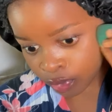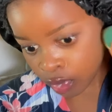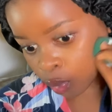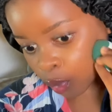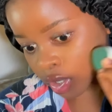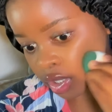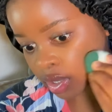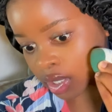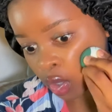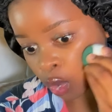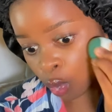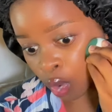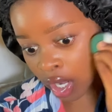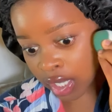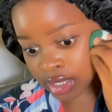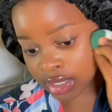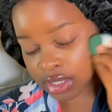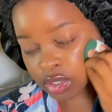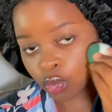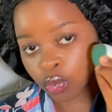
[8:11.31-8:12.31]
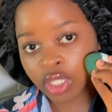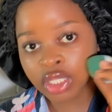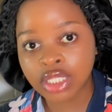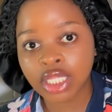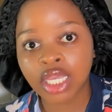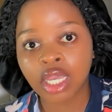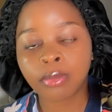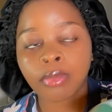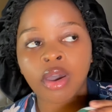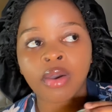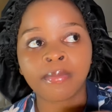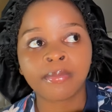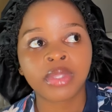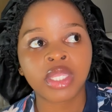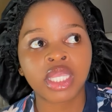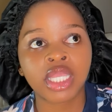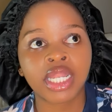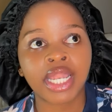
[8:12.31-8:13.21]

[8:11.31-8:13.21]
what they want, one thing about me,